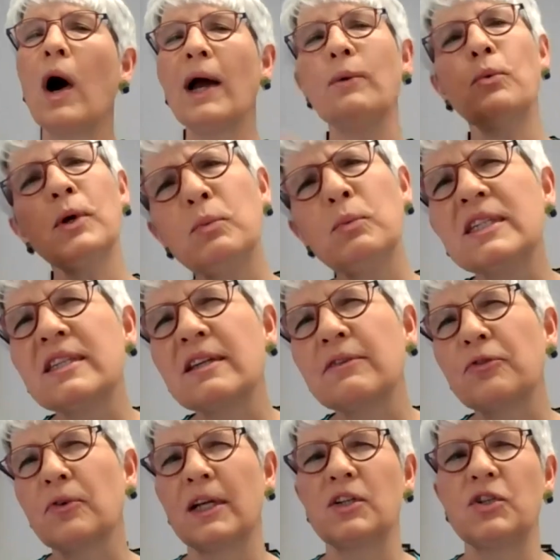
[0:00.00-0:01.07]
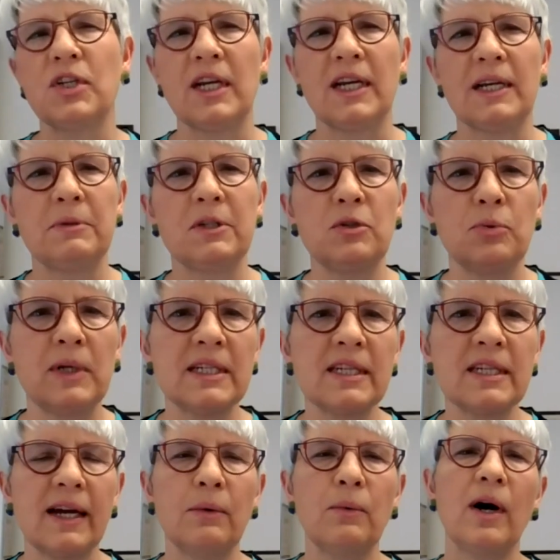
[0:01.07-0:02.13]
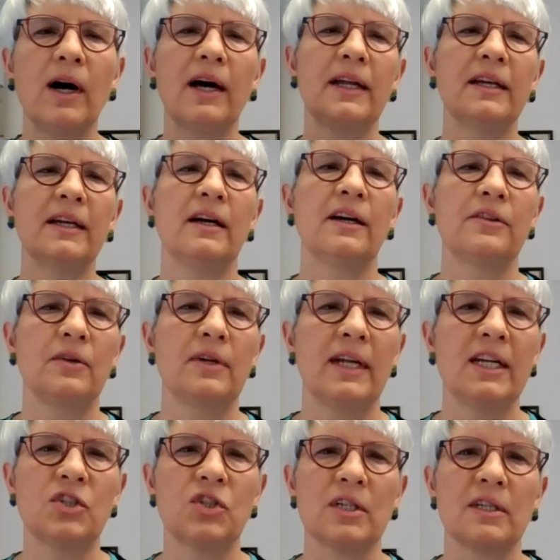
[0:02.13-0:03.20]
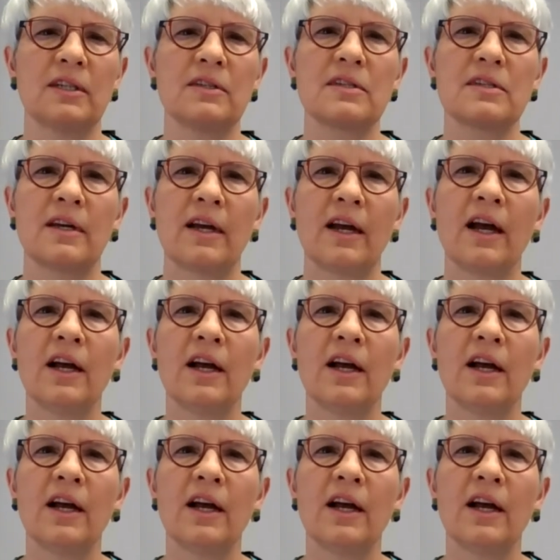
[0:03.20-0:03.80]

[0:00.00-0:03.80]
why would we differentiate between Taiwan and other nations?